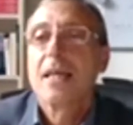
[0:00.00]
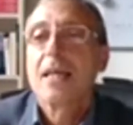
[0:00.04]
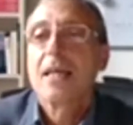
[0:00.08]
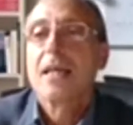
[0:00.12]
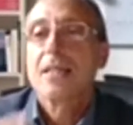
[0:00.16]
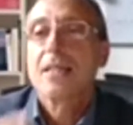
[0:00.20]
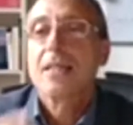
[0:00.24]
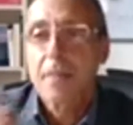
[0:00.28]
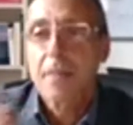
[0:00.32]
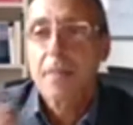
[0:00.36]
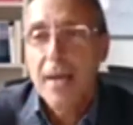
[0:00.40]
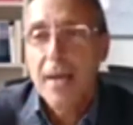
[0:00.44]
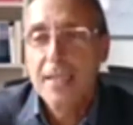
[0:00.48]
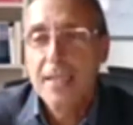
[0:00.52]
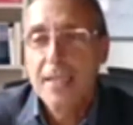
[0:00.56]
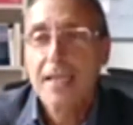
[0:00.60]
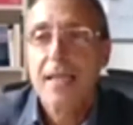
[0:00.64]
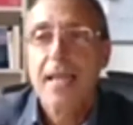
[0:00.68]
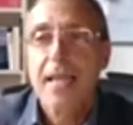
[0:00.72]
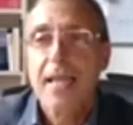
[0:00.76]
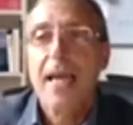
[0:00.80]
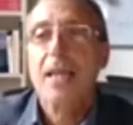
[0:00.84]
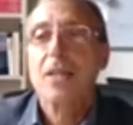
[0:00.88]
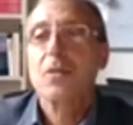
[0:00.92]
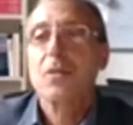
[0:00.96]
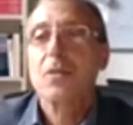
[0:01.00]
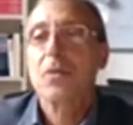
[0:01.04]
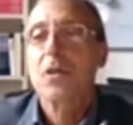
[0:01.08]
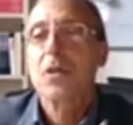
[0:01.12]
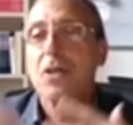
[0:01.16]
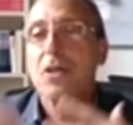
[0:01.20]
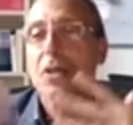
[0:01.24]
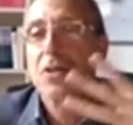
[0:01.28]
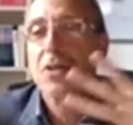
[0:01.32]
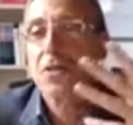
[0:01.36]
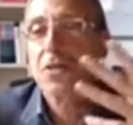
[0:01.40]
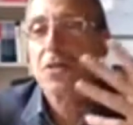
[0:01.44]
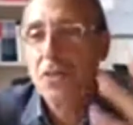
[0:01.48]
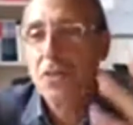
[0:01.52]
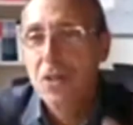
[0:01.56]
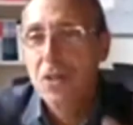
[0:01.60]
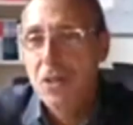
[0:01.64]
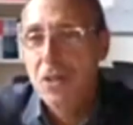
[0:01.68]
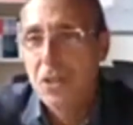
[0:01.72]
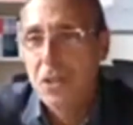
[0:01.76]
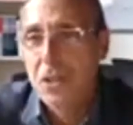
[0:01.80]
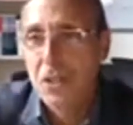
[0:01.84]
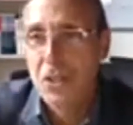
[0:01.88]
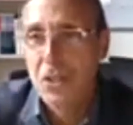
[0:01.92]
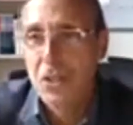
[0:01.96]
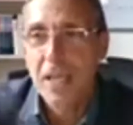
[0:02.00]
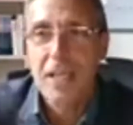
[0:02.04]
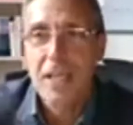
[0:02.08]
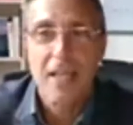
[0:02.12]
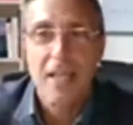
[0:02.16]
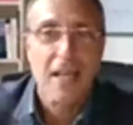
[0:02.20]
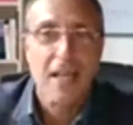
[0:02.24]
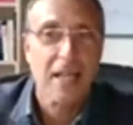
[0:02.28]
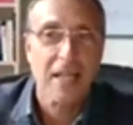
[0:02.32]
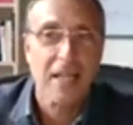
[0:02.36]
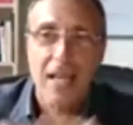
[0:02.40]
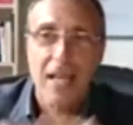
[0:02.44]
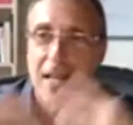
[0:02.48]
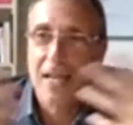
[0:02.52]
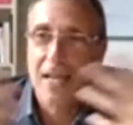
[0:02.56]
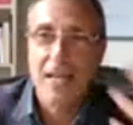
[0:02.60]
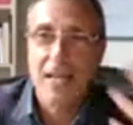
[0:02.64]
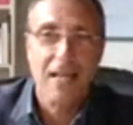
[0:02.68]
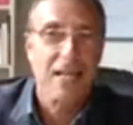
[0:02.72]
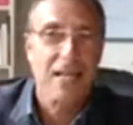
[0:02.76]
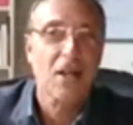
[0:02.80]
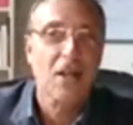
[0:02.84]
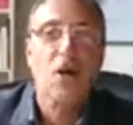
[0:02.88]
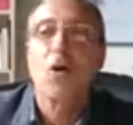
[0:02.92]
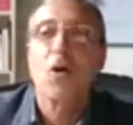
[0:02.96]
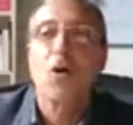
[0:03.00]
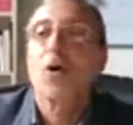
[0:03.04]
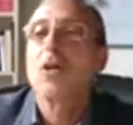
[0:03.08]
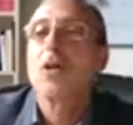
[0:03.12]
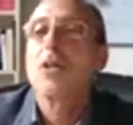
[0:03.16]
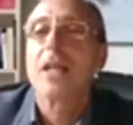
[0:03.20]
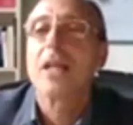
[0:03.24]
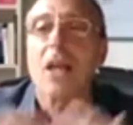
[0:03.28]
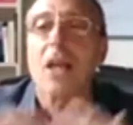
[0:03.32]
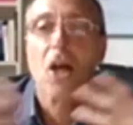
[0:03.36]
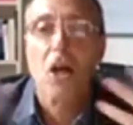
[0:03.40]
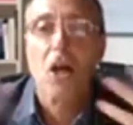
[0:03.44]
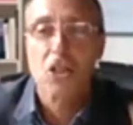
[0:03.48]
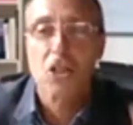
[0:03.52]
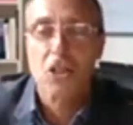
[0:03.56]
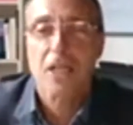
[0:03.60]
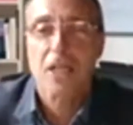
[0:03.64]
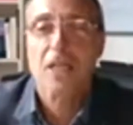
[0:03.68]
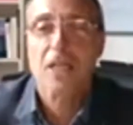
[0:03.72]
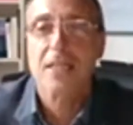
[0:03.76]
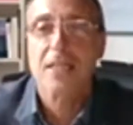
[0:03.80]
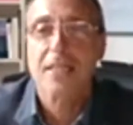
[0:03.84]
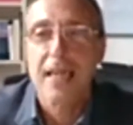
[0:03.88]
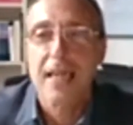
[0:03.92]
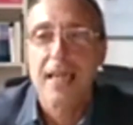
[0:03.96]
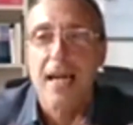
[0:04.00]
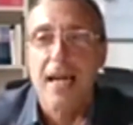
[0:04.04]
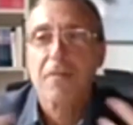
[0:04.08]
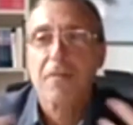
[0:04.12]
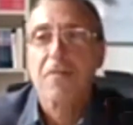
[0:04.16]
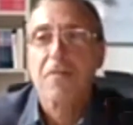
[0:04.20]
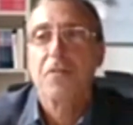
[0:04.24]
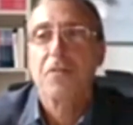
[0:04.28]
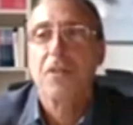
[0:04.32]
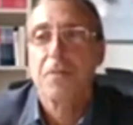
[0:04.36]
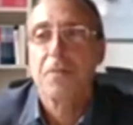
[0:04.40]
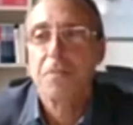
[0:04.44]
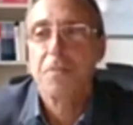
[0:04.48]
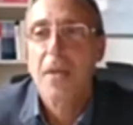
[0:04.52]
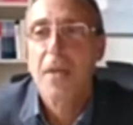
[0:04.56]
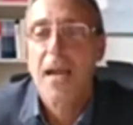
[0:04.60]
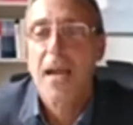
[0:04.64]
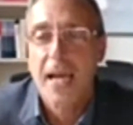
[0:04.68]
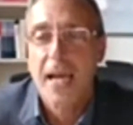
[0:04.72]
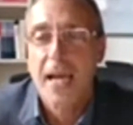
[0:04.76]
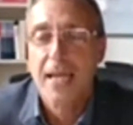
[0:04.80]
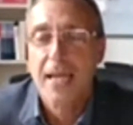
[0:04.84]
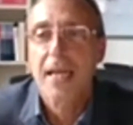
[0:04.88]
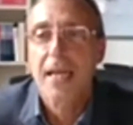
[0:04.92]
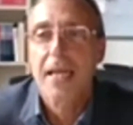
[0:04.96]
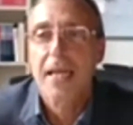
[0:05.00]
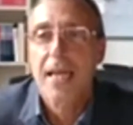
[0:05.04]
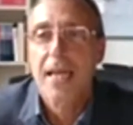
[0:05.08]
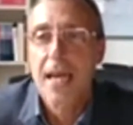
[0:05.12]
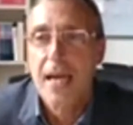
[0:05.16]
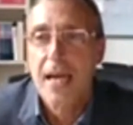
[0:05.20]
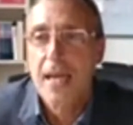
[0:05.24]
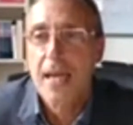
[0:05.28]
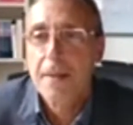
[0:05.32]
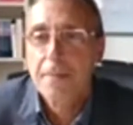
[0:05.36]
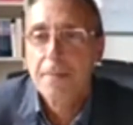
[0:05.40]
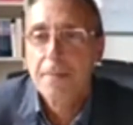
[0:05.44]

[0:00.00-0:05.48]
semantic networks and all the logical stuff behind AI.